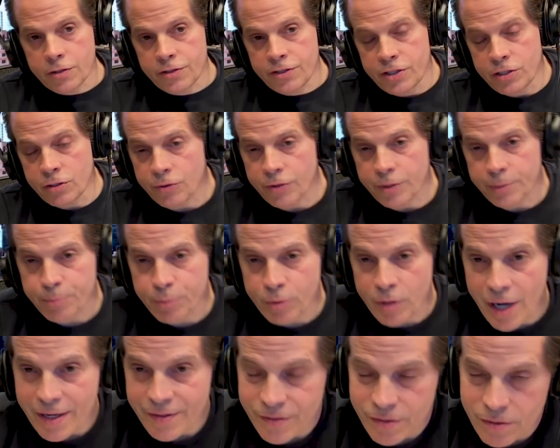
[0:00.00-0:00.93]
Chill the
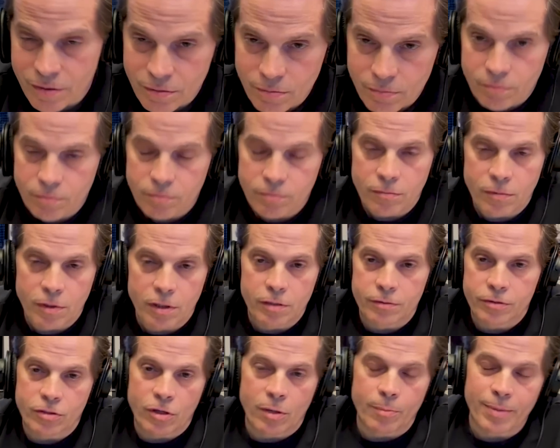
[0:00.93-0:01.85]
press.
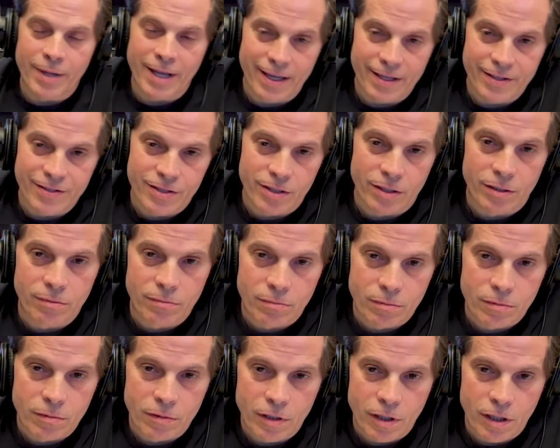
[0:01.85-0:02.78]
Trump hates it,
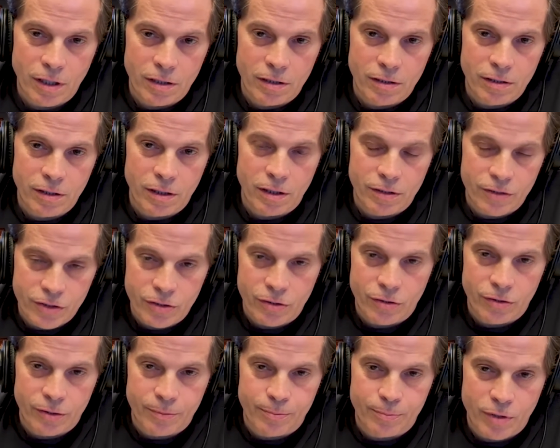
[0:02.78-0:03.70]
and
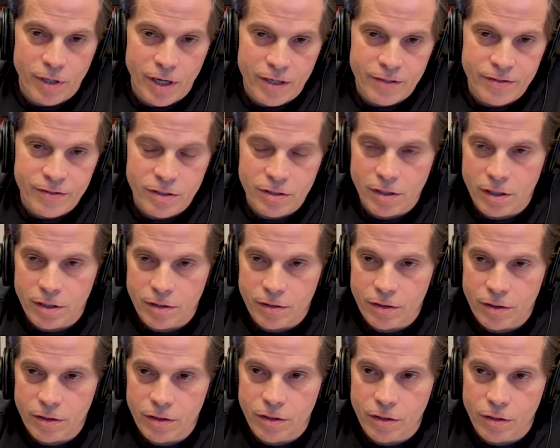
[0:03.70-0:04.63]
chill the press.
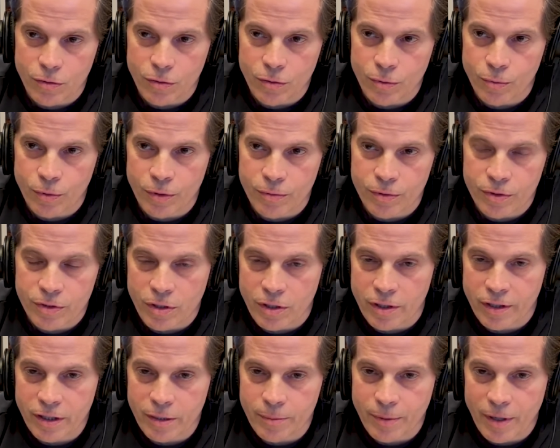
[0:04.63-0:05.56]
We were
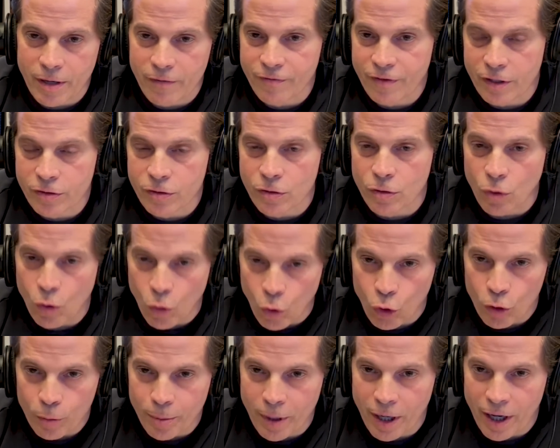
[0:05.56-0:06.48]
talking about Viktor
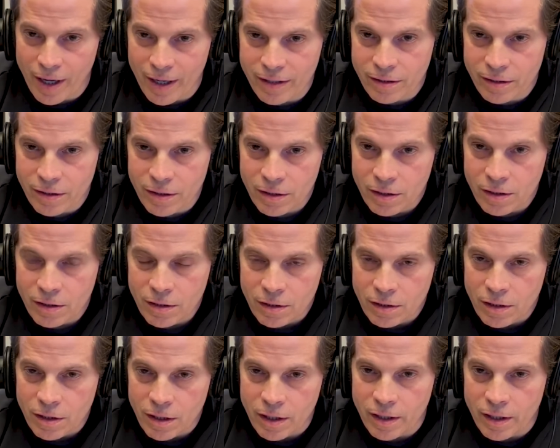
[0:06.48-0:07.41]
Orban.
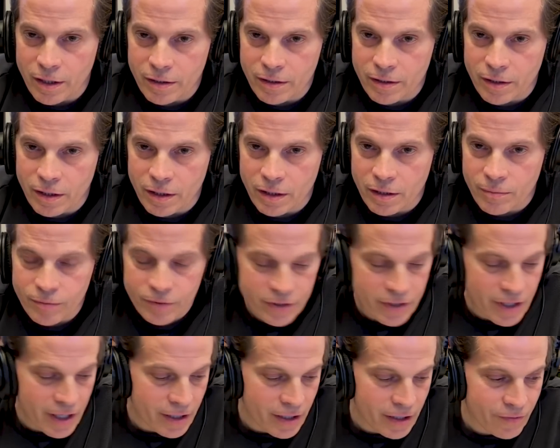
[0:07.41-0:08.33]
And
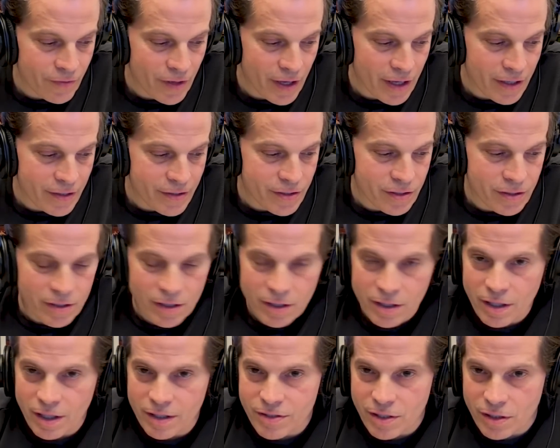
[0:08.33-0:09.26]
J.D. Vance
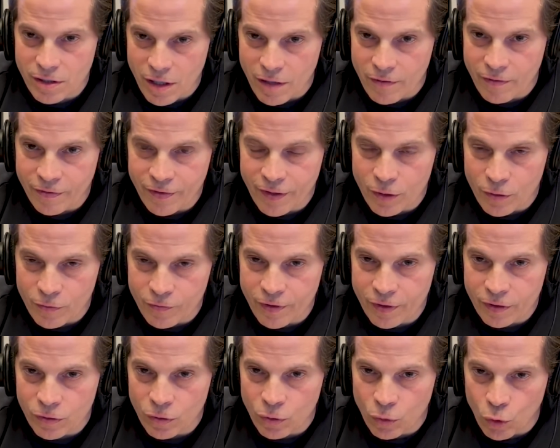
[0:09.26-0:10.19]
has a love affair with
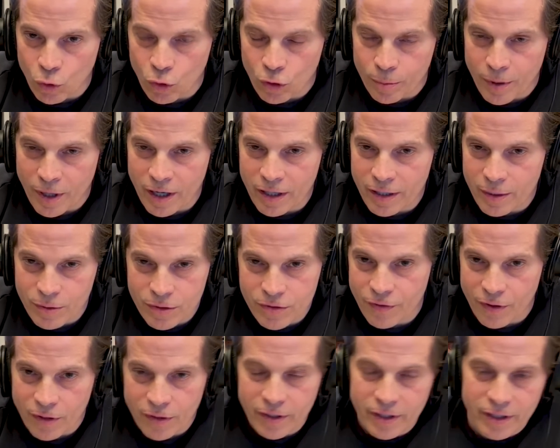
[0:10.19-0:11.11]
Viktor Orban. He was
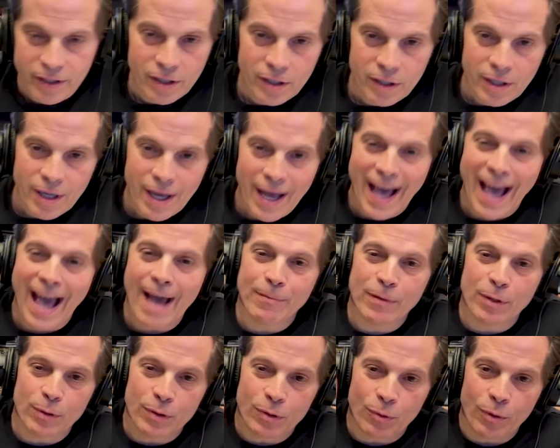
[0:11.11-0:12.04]
very
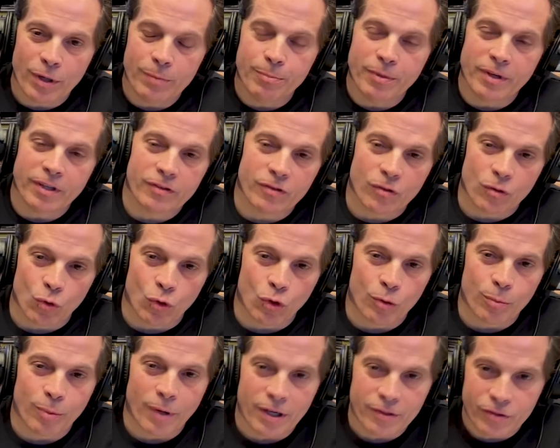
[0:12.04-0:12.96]
happy with the way Viktor
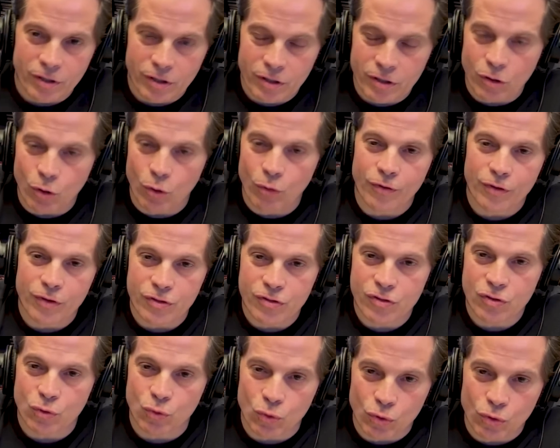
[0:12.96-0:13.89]
Orban took over the
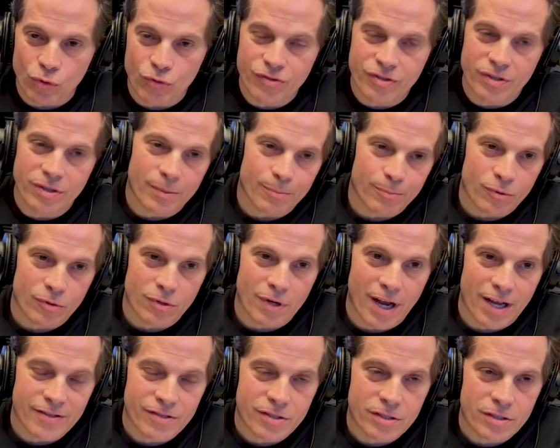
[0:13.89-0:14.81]
schools and the
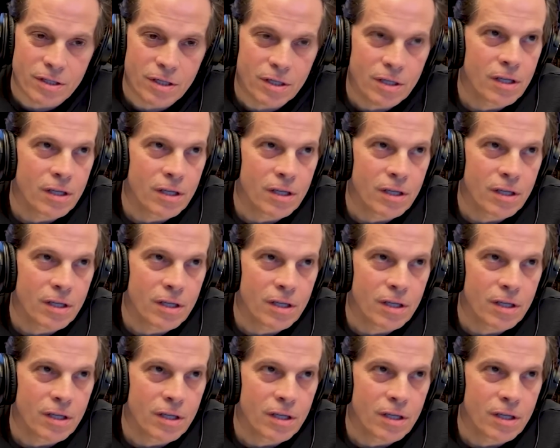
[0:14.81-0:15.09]
press.